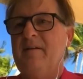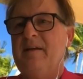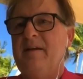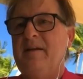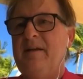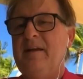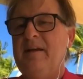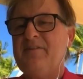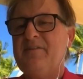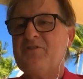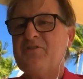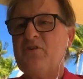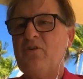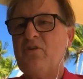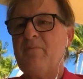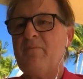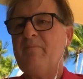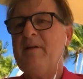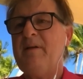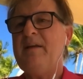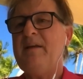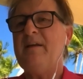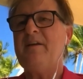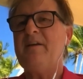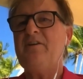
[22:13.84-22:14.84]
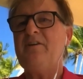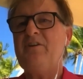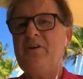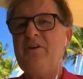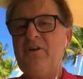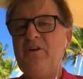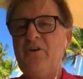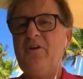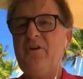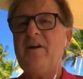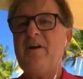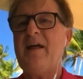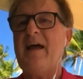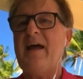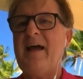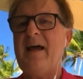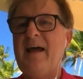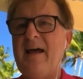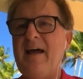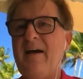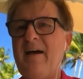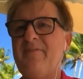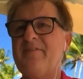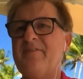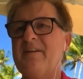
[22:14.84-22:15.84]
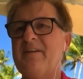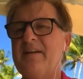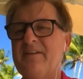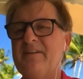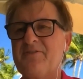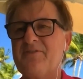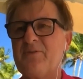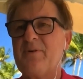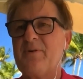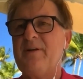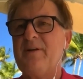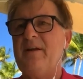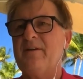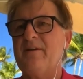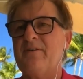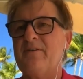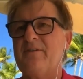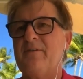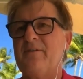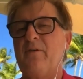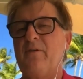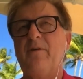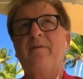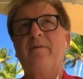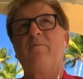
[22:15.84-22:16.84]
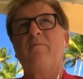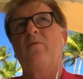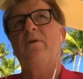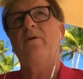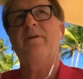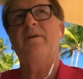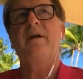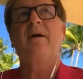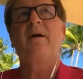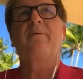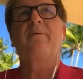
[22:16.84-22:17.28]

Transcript: It took me a year and a half to get 300. Uh, well, not